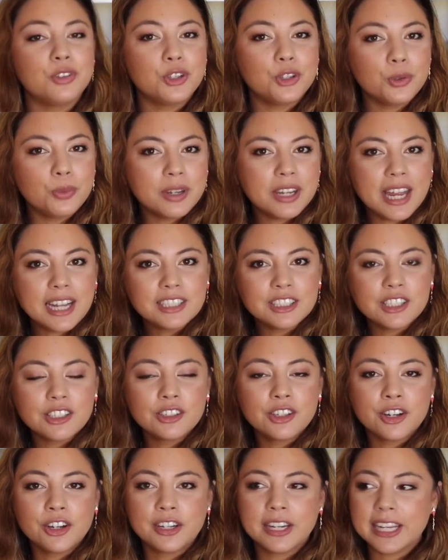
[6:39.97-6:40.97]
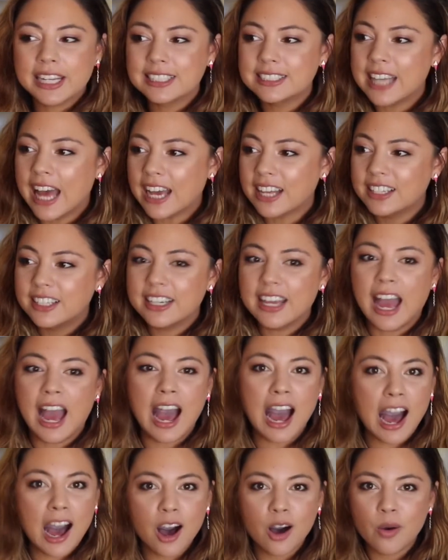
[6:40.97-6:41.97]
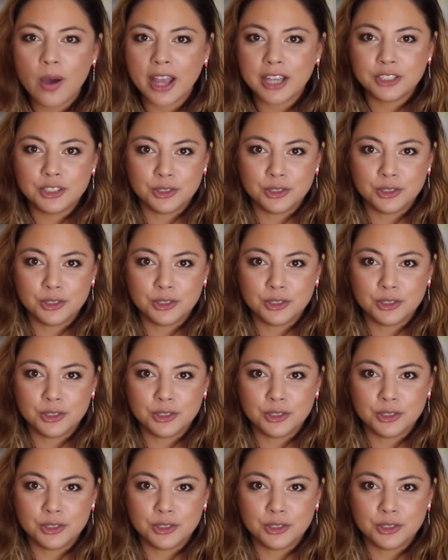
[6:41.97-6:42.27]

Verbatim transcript: you would like to learn exactly how I